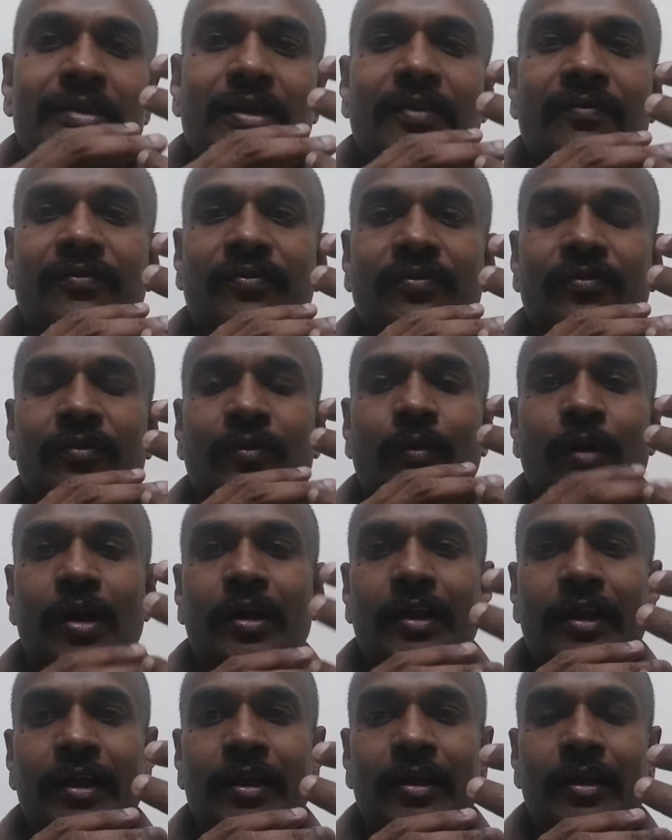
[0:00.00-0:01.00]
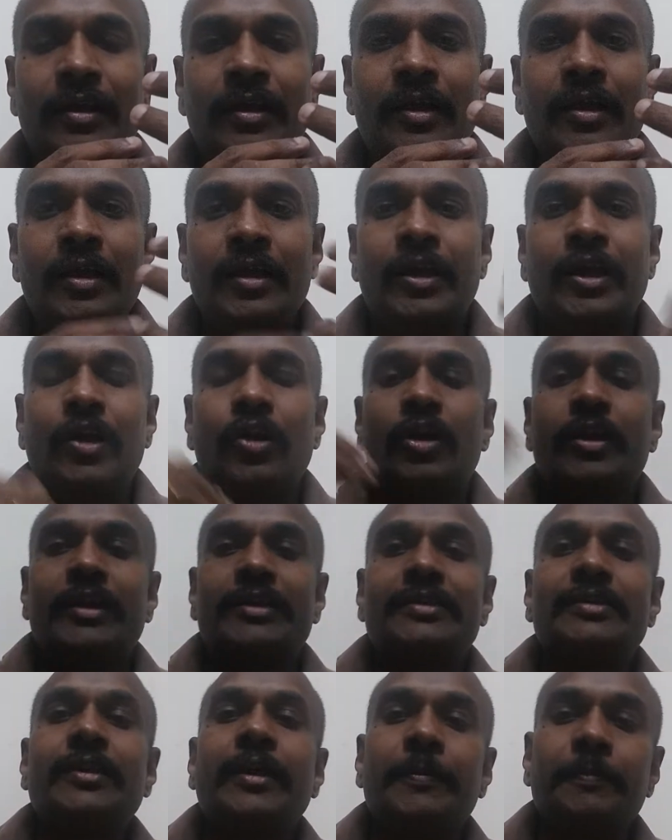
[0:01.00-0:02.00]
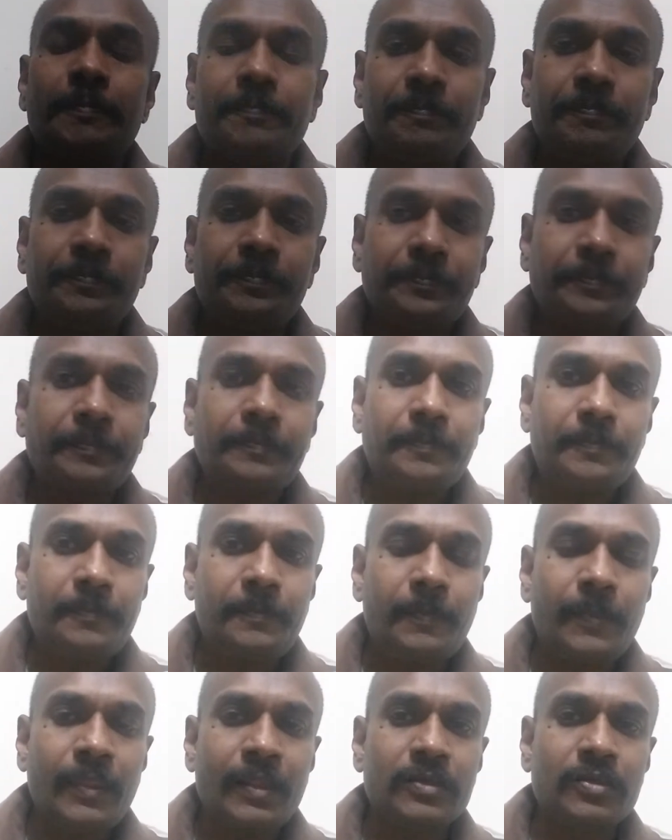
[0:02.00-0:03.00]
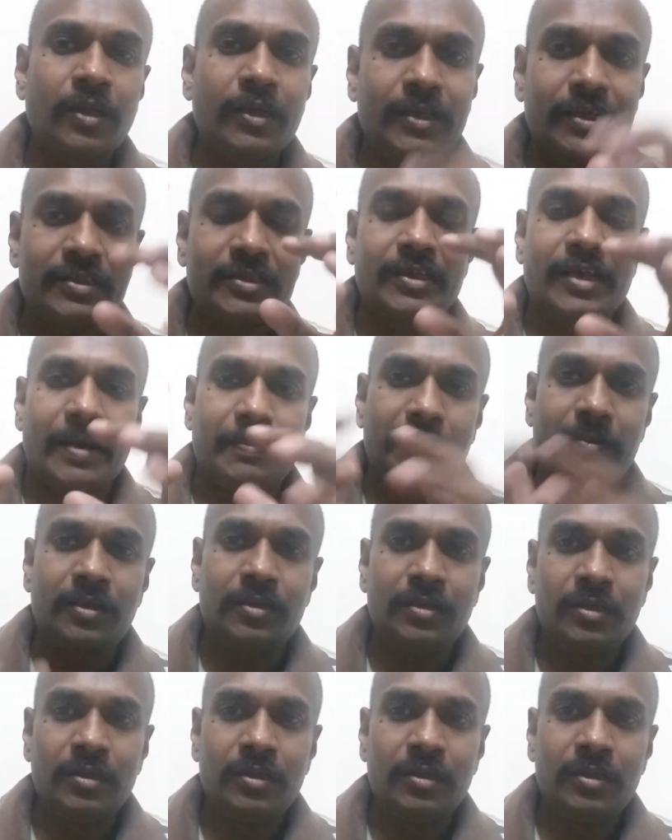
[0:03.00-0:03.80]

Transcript: of water, cannot escape. So it is trapped.